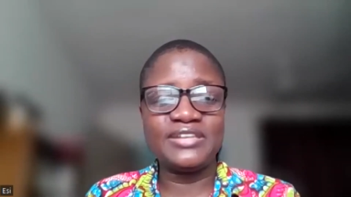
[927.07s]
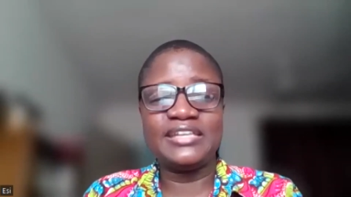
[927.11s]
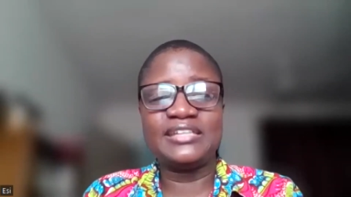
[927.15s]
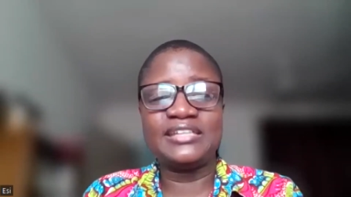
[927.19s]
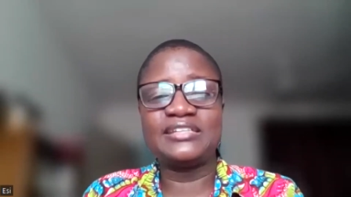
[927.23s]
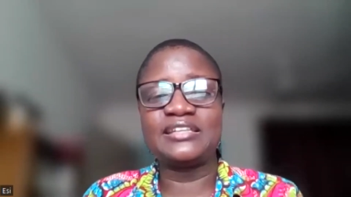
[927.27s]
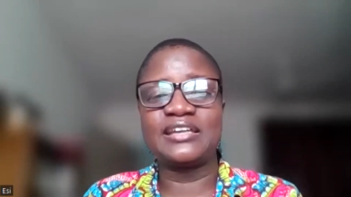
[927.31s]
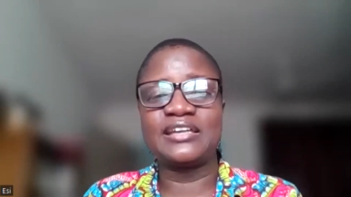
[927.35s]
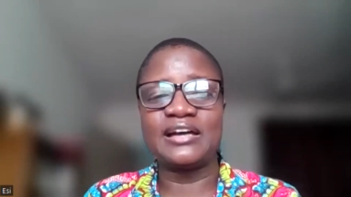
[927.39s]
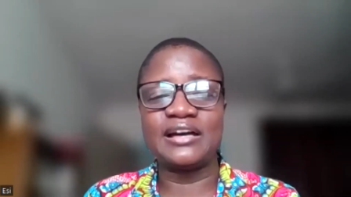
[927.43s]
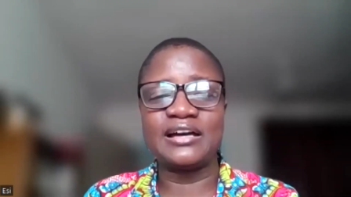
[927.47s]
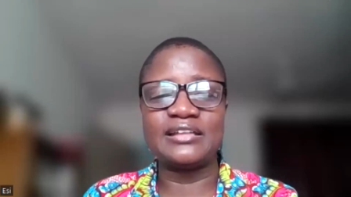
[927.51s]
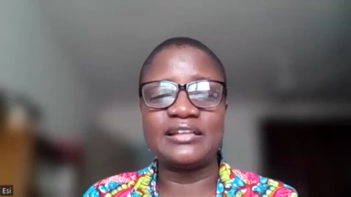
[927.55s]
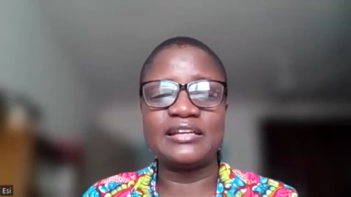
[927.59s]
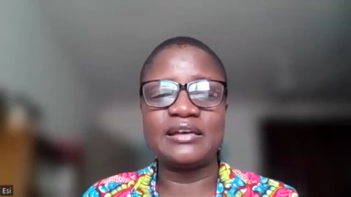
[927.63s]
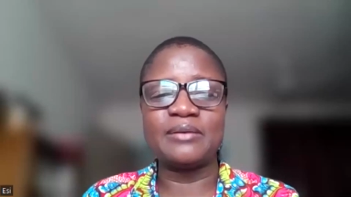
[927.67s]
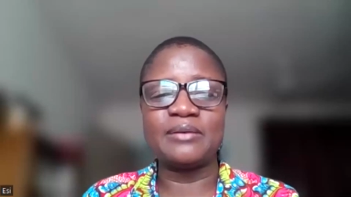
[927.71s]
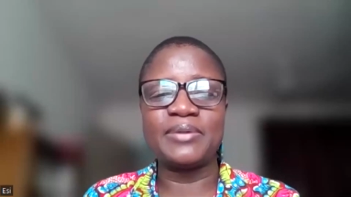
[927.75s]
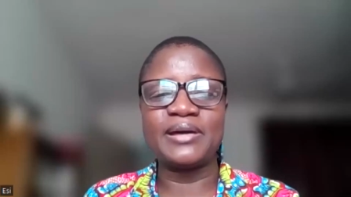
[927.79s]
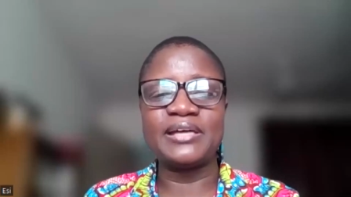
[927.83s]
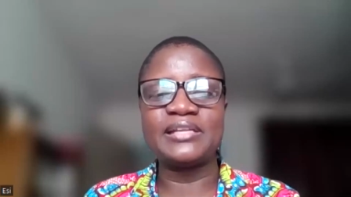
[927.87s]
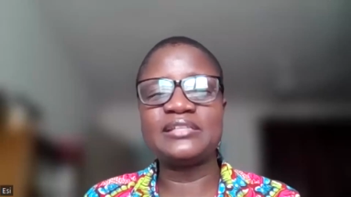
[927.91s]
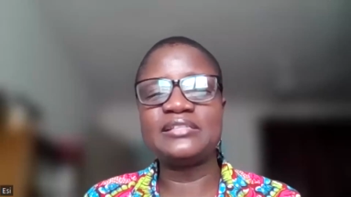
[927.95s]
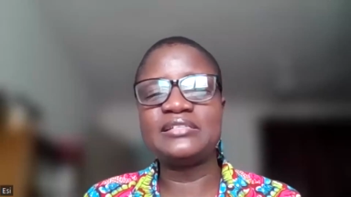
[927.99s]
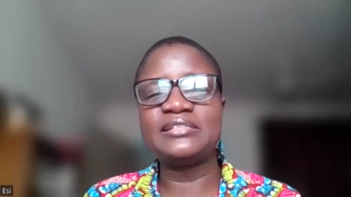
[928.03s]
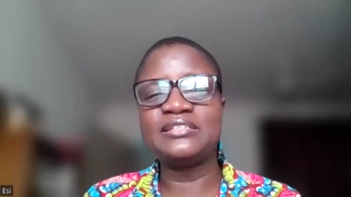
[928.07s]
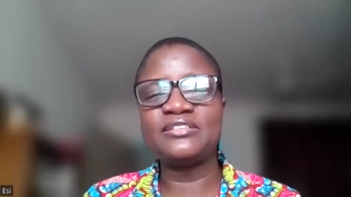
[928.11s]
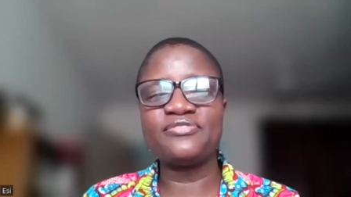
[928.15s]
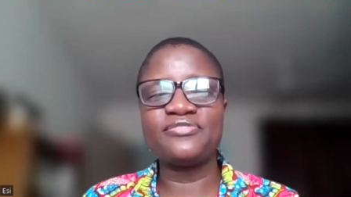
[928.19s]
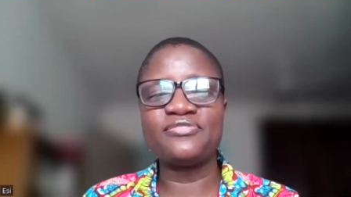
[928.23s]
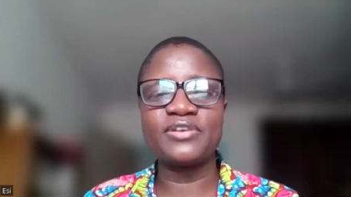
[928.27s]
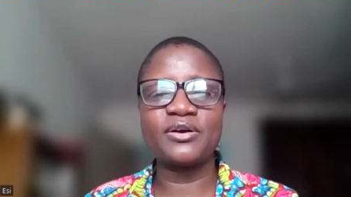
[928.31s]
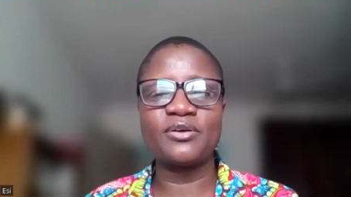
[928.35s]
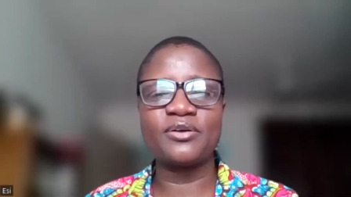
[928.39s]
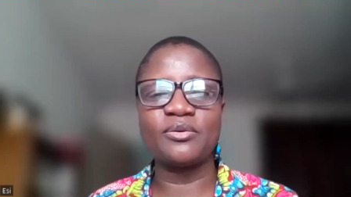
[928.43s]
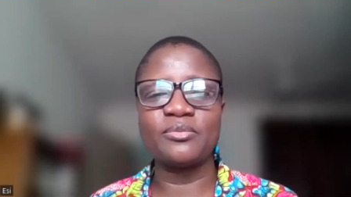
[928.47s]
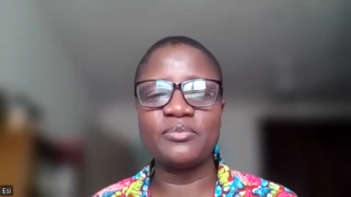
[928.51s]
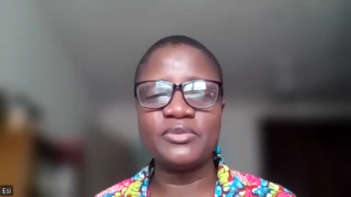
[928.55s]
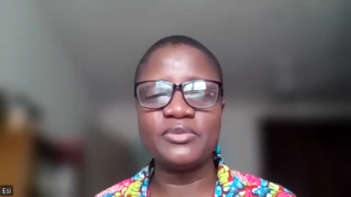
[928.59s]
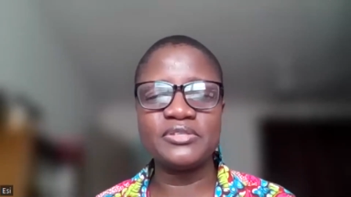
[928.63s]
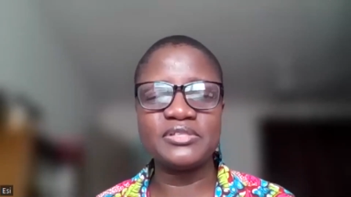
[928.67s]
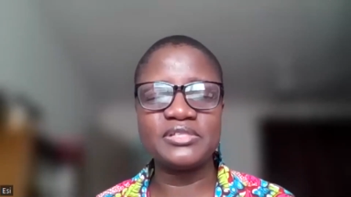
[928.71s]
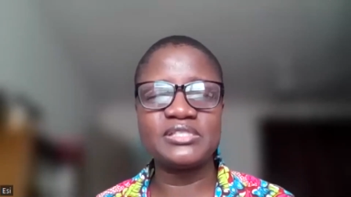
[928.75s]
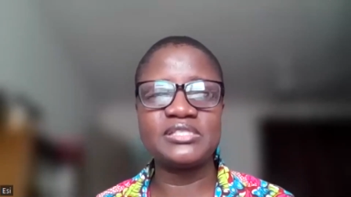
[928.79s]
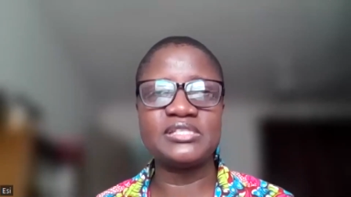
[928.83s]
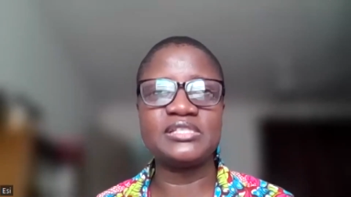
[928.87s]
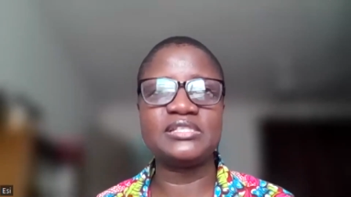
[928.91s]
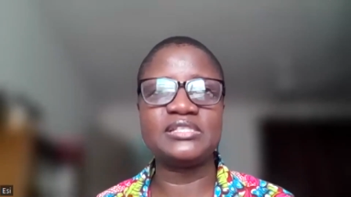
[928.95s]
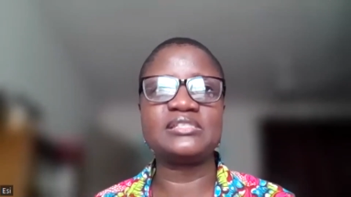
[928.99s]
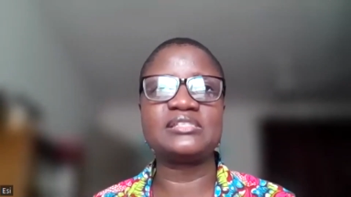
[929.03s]
in Ghana, but in different
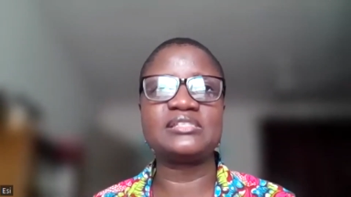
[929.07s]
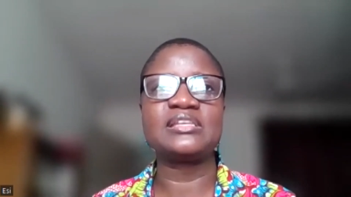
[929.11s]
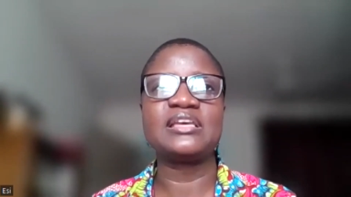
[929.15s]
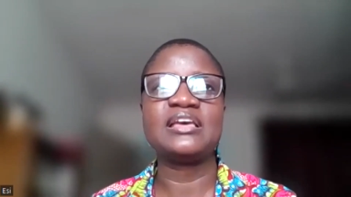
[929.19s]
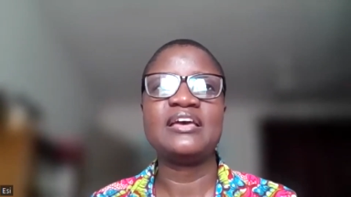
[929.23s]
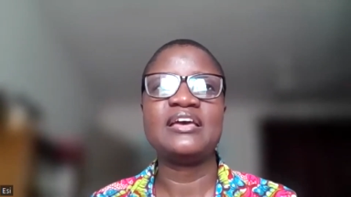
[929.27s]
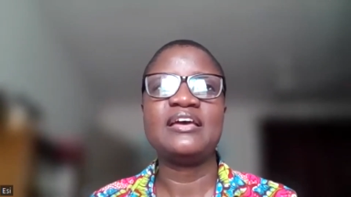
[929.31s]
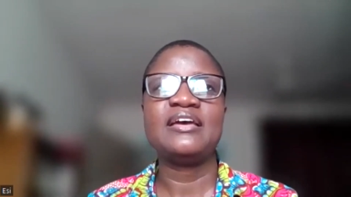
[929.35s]
communities.